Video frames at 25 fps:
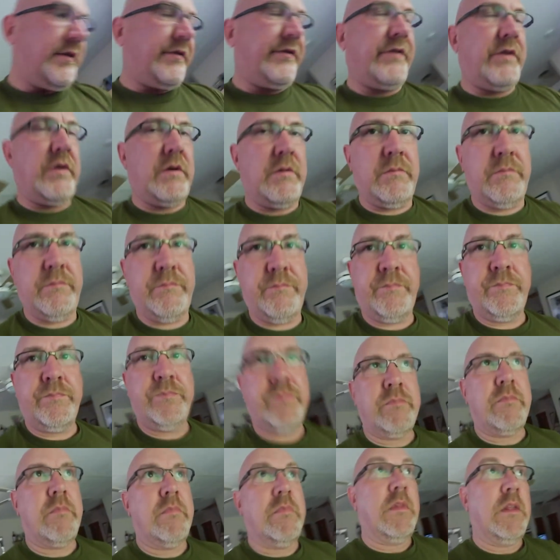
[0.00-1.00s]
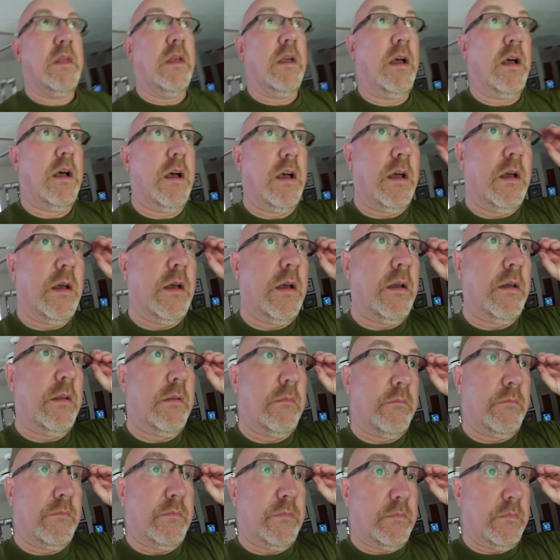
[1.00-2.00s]
from,
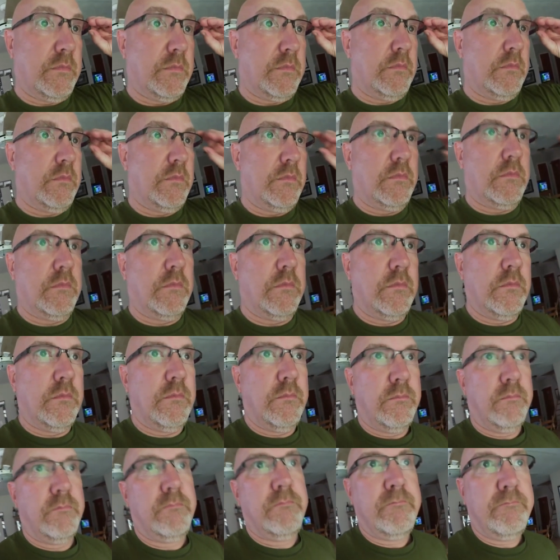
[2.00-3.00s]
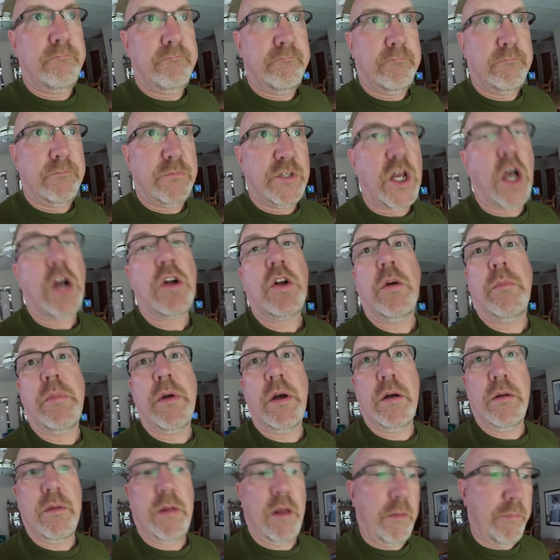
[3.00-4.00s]
um, Taco
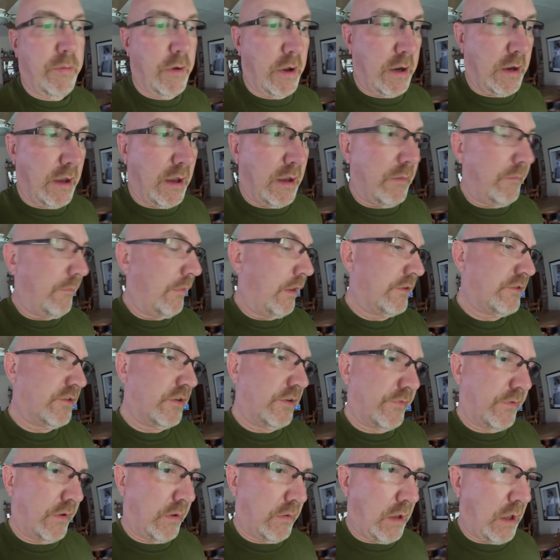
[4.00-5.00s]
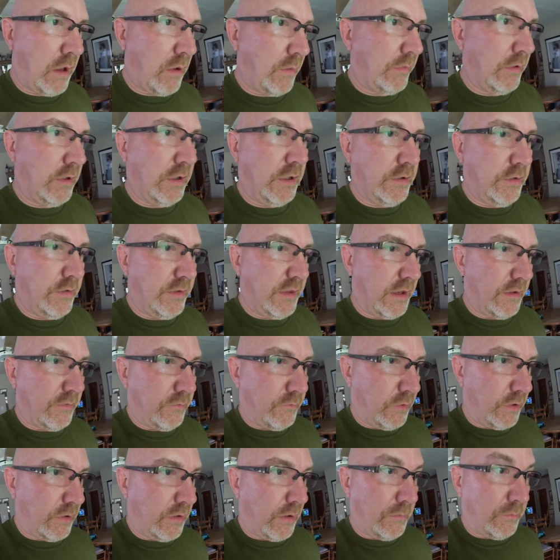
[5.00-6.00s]
Bell. I'll probably, I'm not sure if, how I'm going to do that,
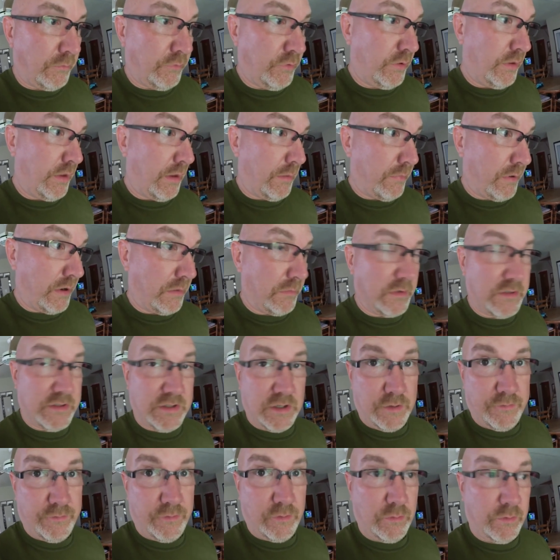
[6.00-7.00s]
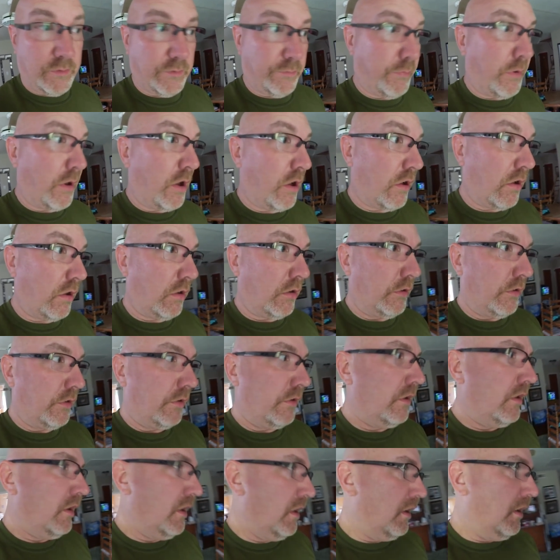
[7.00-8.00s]
whether I'm doing that by myself or with Paul,
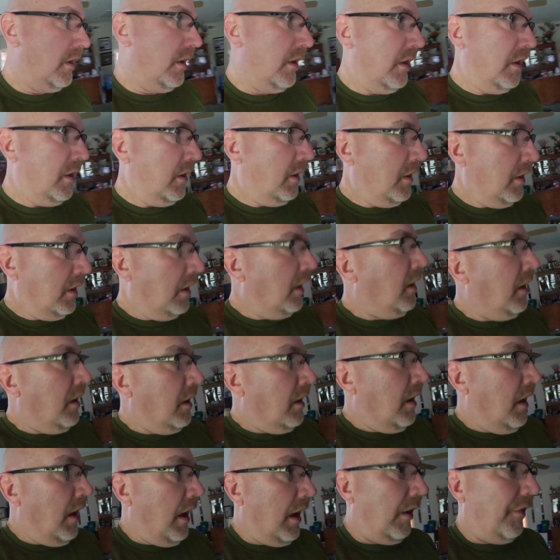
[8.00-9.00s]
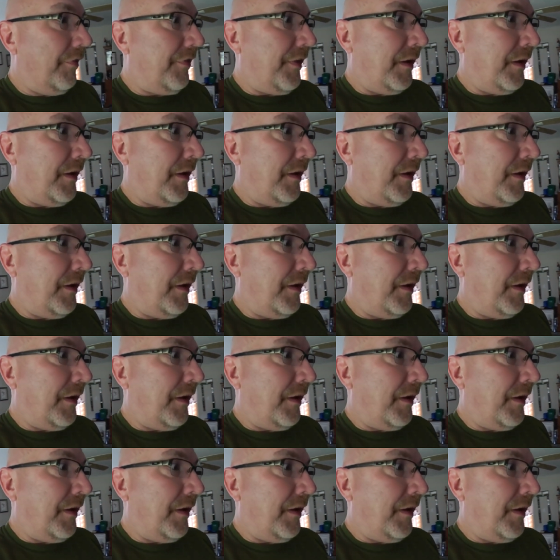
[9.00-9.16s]
or I don't